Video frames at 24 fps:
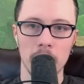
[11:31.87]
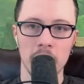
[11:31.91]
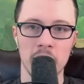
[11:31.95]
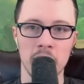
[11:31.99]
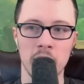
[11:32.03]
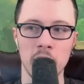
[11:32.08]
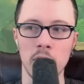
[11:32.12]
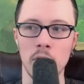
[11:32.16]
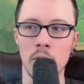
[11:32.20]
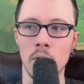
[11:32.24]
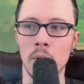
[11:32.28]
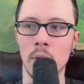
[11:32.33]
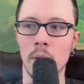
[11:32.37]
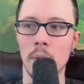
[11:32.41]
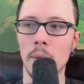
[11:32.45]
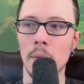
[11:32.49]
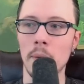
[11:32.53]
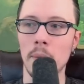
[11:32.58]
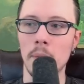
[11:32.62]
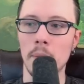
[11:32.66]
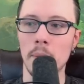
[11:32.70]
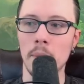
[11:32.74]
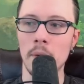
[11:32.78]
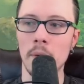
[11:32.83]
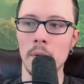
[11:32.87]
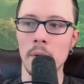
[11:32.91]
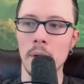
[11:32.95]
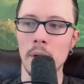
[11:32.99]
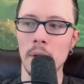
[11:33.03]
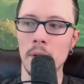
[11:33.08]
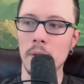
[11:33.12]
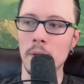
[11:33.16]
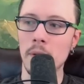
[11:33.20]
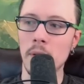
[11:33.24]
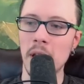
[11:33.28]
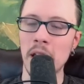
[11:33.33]
to
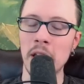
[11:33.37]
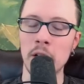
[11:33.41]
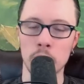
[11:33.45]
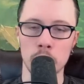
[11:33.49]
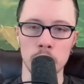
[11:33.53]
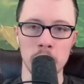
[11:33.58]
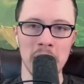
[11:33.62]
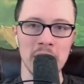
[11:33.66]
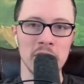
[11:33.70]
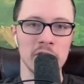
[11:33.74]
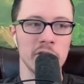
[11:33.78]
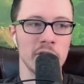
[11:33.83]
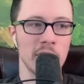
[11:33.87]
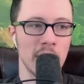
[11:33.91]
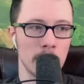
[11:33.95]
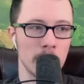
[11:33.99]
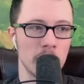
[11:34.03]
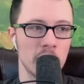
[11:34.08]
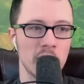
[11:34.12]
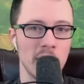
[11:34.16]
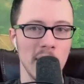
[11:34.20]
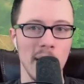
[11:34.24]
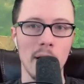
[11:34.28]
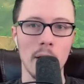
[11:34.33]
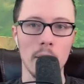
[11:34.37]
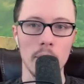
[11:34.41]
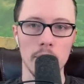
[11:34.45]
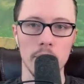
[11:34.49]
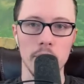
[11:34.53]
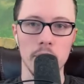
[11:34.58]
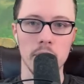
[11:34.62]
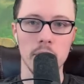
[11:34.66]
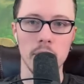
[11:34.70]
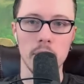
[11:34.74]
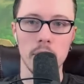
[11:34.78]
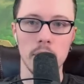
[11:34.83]
enrich
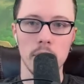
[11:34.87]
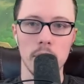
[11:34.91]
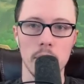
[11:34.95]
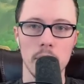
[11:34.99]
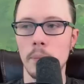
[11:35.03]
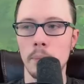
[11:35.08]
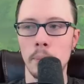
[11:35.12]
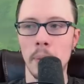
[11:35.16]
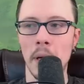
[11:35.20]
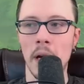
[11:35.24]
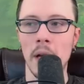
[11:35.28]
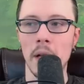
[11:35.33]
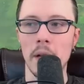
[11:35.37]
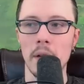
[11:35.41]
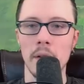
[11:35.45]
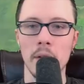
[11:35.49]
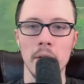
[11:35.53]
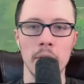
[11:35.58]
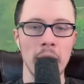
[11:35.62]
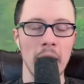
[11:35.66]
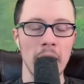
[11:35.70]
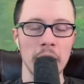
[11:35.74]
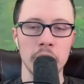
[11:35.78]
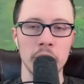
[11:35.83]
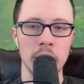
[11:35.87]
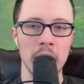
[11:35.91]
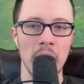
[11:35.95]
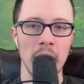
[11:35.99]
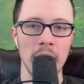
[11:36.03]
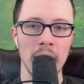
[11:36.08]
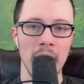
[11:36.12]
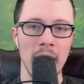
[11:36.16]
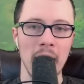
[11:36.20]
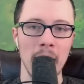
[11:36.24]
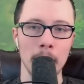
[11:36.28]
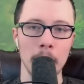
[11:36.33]
themselves. But that's
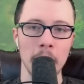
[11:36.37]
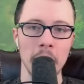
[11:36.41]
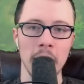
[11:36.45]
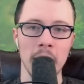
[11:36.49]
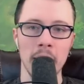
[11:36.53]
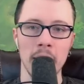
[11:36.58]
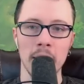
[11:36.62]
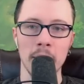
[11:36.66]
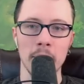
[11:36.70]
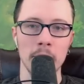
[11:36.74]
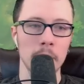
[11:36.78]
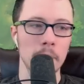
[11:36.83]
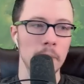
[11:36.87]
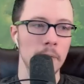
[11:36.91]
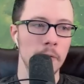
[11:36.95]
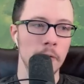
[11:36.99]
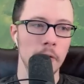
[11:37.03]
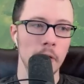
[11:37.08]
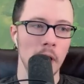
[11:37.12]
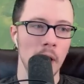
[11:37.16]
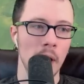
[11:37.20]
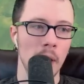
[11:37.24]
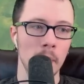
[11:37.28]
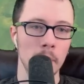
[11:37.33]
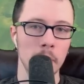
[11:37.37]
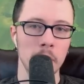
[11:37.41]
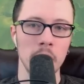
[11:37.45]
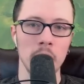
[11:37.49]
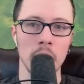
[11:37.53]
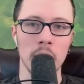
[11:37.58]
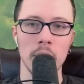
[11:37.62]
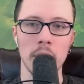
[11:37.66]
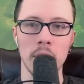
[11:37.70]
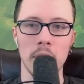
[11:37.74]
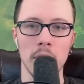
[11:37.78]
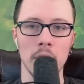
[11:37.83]
not happening from
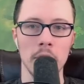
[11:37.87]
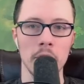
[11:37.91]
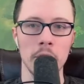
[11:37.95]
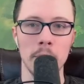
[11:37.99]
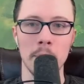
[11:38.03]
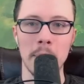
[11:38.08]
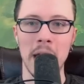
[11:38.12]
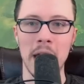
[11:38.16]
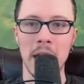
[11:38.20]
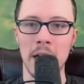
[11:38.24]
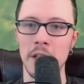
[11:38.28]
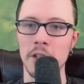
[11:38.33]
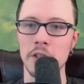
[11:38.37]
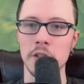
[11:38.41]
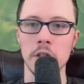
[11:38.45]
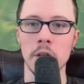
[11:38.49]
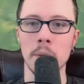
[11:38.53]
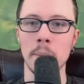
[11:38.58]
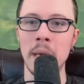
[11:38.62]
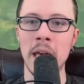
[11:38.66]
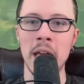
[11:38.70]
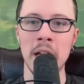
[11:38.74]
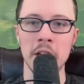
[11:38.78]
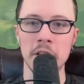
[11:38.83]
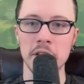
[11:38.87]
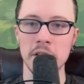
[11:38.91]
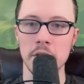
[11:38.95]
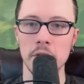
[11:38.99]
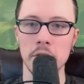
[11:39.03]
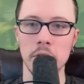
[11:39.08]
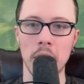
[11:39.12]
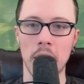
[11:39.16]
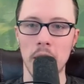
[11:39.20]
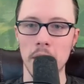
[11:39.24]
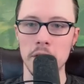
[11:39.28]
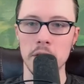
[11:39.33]
your manager. Your
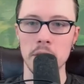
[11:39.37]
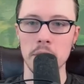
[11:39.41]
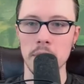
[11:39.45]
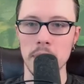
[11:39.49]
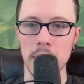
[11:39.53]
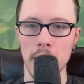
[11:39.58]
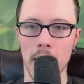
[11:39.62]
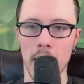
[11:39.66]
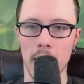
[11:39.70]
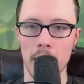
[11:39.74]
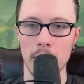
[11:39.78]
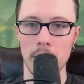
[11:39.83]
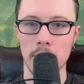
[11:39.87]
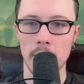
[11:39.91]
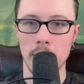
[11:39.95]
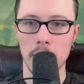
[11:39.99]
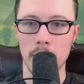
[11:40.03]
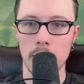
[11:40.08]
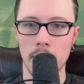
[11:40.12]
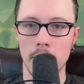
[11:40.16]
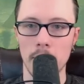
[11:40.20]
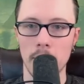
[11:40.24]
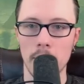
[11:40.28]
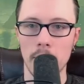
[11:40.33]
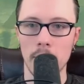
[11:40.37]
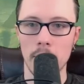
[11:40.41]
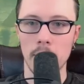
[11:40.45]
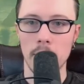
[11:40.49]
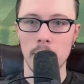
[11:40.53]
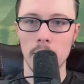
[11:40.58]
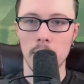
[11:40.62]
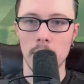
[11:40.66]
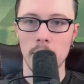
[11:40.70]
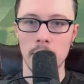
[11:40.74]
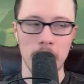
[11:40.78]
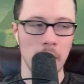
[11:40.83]
manager's not doing that.
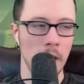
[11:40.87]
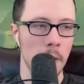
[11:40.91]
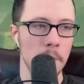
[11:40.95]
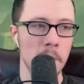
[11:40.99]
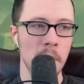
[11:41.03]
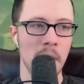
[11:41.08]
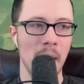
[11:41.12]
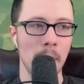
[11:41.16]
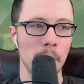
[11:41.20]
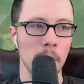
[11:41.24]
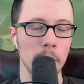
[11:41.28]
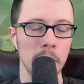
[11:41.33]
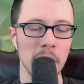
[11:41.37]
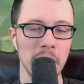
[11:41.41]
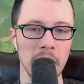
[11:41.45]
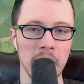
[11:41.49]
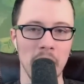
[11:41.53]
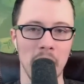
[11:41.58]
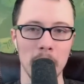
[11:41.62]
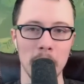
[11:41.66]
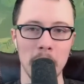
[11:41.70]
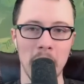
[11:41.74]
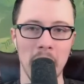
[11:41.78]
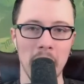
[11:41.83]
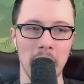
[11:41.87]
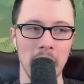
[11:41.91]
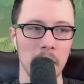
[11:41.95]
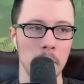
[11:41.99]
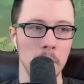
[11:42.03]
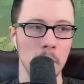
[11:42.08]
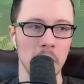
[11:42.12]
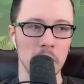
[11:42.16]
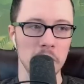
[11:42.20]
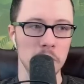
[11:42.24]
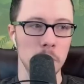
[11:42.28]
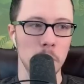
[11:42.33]
They're probably not making
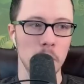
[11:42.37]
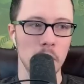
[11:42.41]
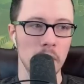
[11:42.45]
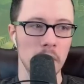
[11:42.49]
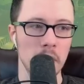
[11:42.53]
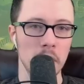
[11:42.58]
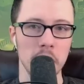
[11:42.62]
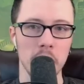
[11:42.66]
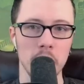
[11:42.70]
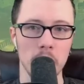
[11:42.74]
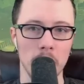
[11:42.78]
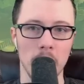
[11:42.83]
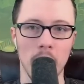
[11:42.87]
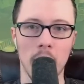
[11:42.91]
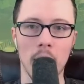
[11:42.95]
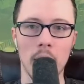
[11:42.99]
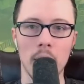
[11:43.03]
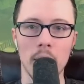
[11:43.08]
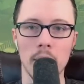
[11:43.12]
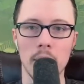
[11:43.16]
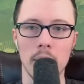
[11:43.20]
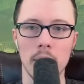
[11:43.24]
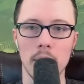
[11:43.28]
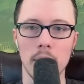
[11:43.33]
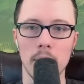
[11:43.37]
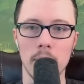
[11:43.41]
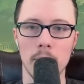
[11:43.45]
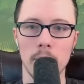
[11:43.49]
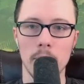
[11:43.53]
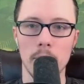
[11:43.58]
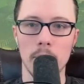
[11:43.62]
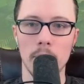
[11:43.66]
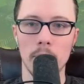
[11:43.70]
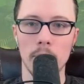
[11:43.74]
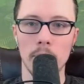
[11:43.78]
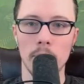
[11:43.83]
much more than you are.
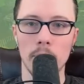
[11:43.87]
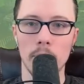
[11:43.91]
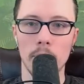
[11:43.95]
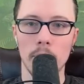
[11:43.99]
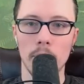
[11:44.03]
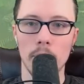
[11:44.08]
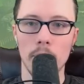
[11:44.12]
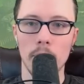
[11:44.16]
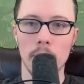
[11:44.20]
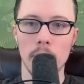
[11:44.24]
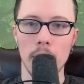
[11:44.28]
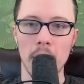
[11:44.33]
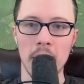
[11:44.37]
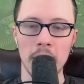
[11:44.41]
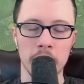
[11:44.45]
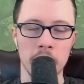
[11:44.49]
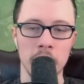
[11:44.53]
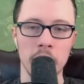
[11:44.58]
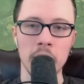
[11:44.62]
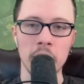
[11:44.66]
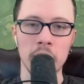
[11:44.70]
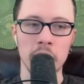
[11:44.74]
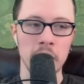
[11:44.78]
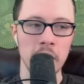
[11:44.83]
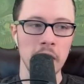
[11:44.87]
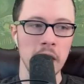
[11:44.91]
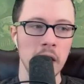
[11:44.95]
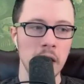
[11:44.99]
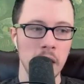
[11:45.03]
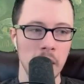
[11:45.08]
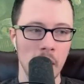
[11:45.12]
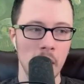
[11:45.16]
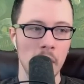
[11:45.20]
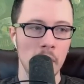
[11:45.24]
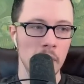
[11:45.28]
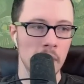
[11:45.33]
It's the
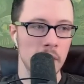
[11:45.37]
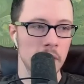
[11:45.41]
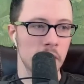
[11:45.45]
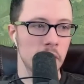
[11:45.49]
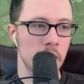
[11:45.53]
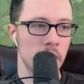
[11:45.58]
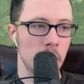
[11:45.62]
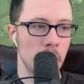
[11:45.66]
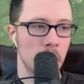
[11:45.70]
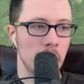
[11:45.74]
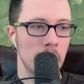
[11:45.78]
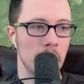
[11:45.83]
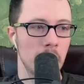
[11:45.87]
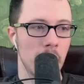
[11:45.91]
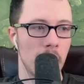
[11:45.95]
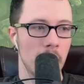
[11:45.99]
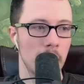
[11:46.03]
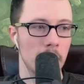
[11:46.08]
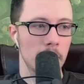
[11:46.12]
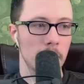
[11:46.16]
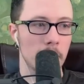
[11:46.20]
CEO that's doing that.